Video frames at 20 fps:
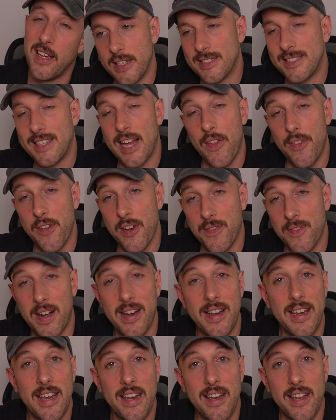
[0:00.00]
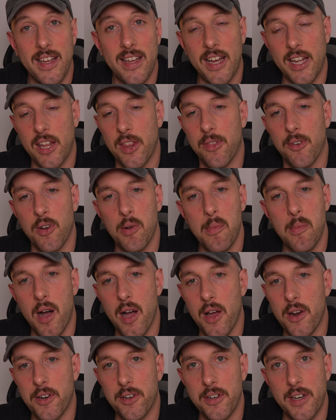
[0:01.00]
It's down there if I need it. I can throw a
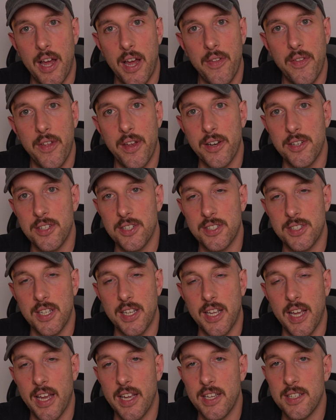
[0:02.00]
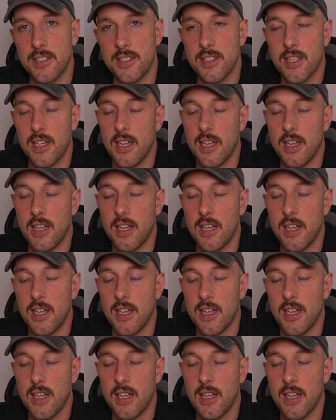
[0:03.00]
monitor down there just in case.